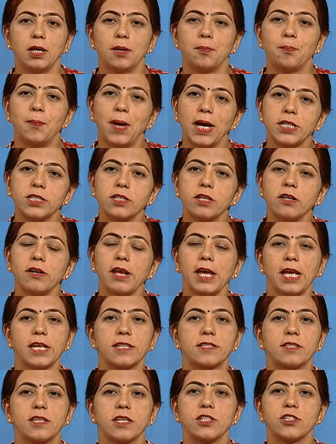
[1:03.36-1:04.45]
Matter
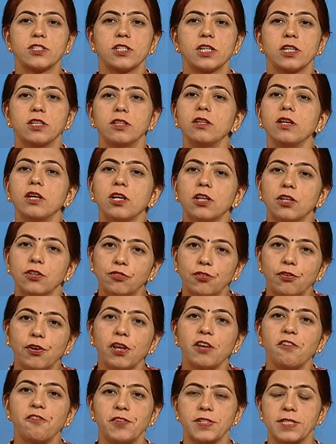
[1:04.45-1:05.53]
exists in
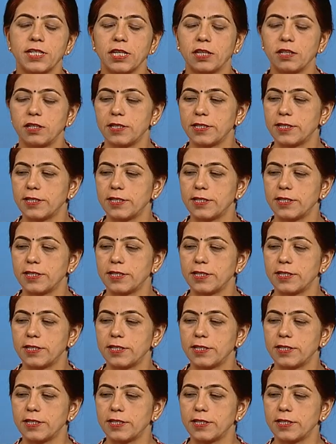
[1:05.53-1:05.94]
three physical